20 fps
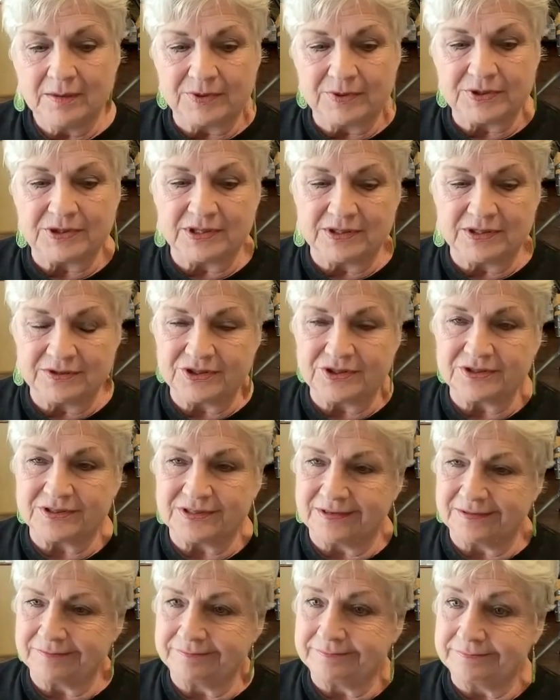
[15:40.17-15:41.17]
But then she's
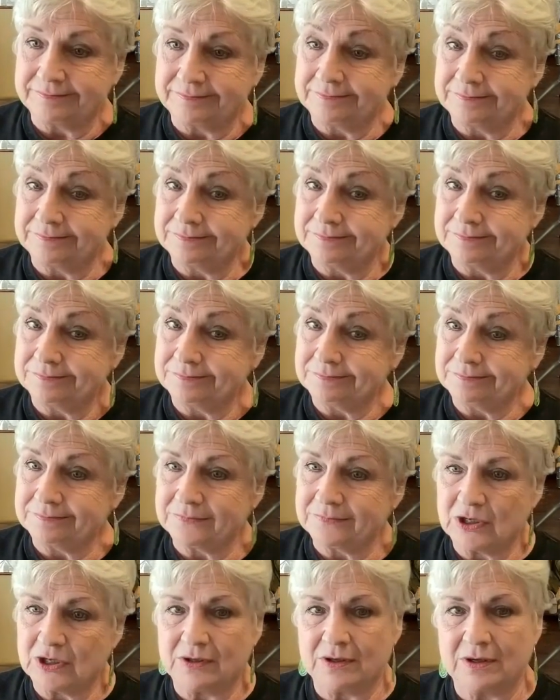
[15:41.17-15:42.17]
like, mm,
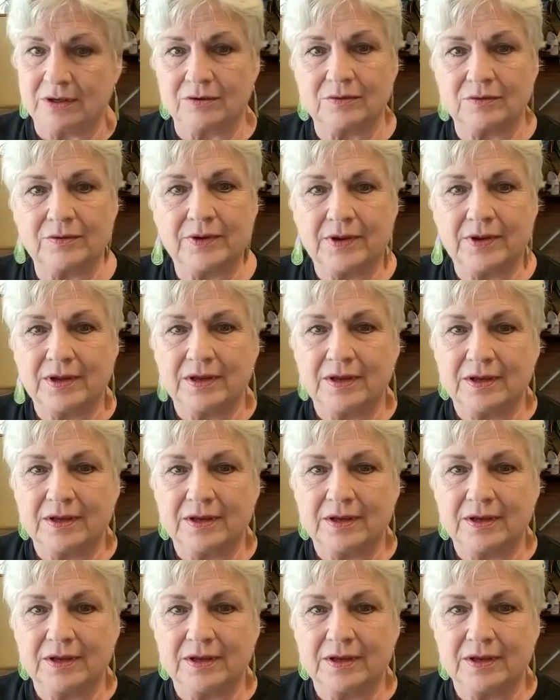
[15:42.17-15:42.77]
you know,